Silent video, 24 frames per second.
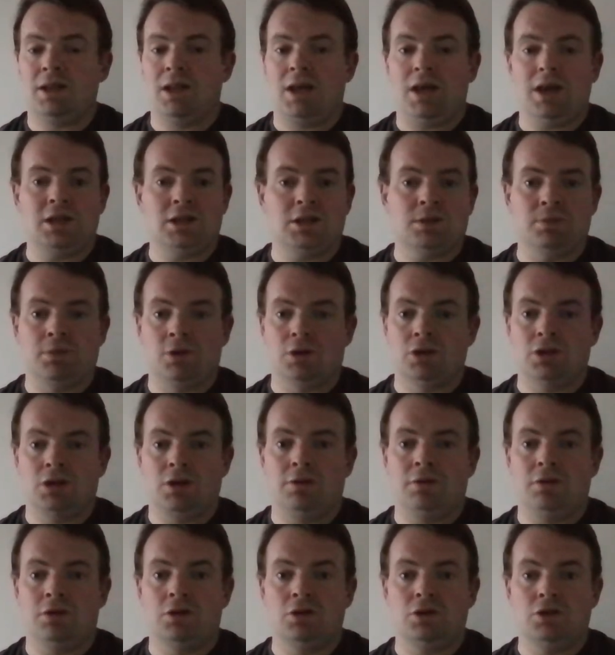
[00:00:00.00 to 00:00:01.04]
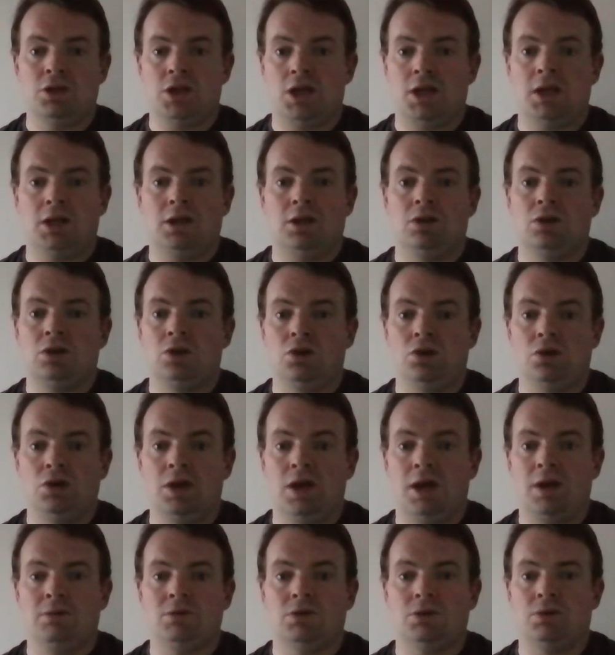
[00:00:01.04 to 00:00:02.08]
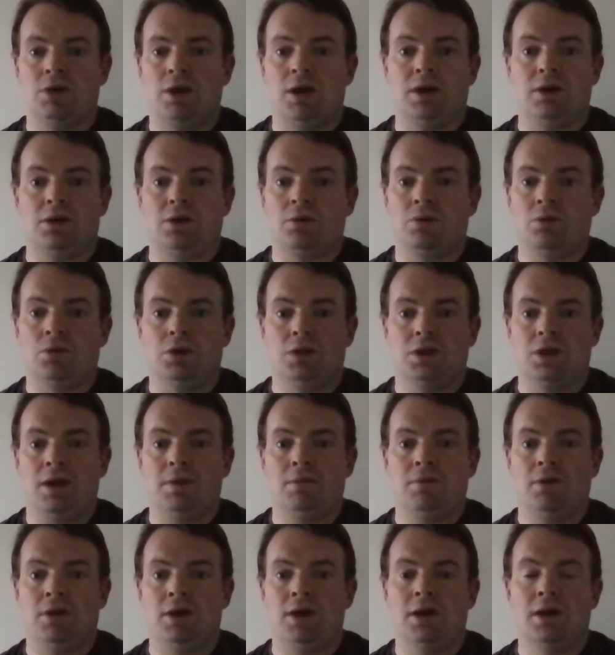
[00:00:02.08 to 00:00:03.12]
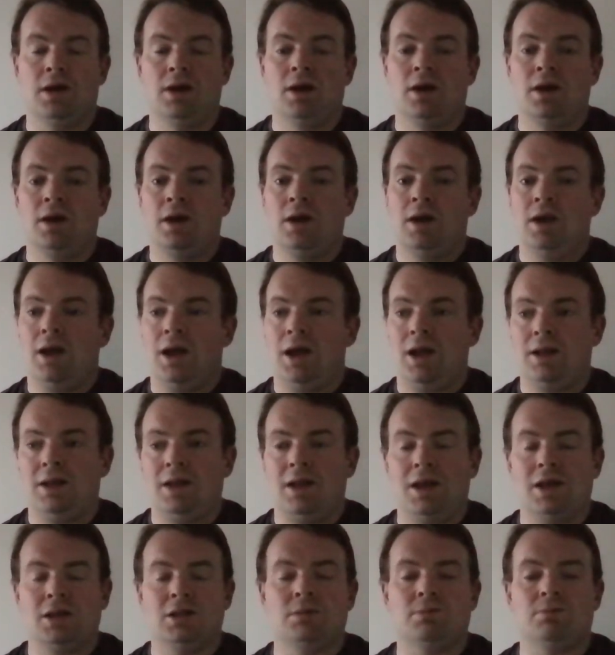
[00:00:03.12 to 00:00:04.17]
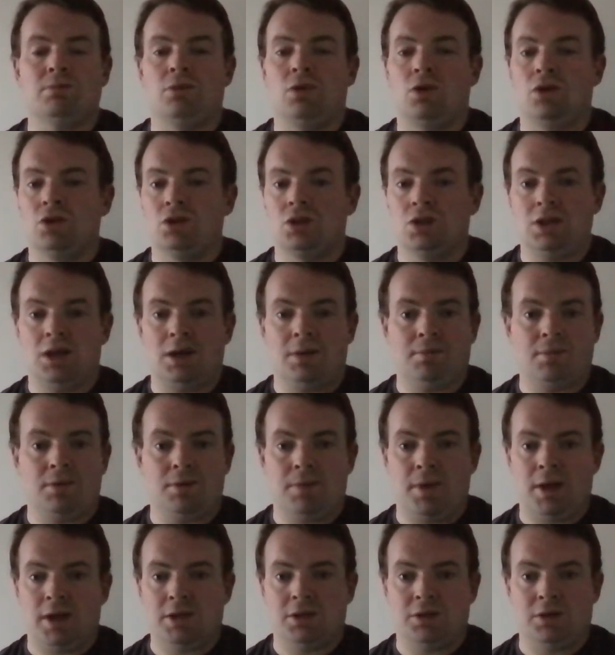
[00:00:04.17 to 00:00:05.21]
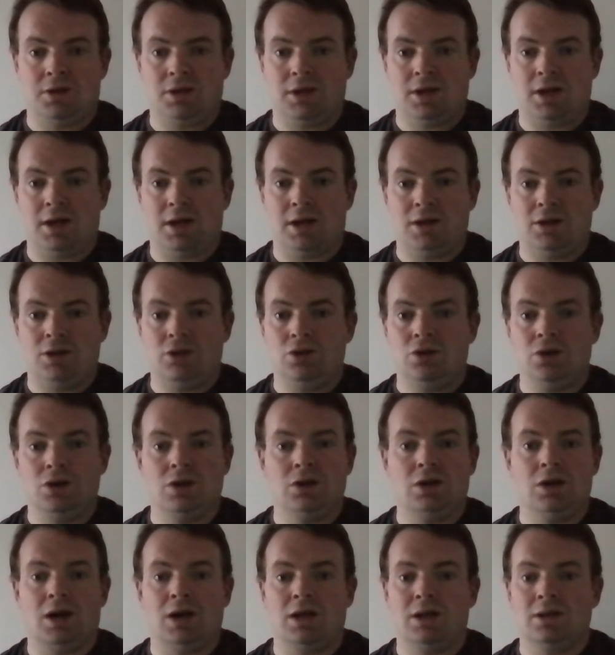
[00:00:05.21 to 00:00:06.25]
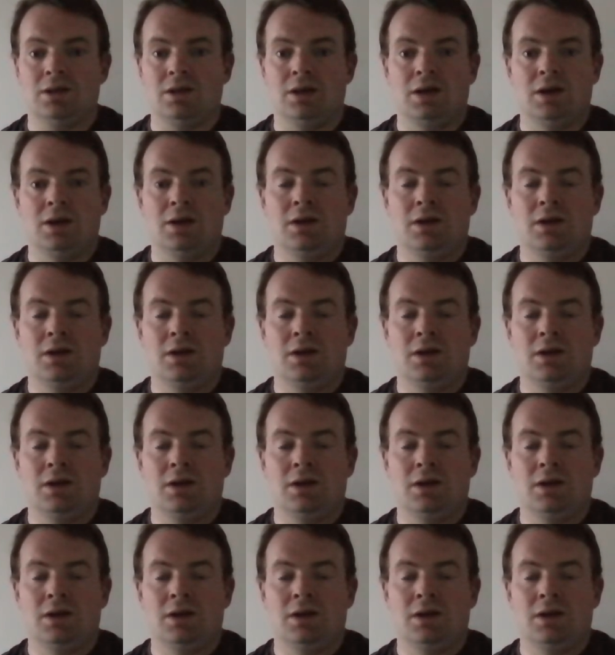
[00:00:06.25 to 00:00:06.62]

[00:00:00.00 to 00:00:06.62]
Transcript: it takes months. If you're training 2 times a week or 1 time a week, it takes months to implement something like that. You can't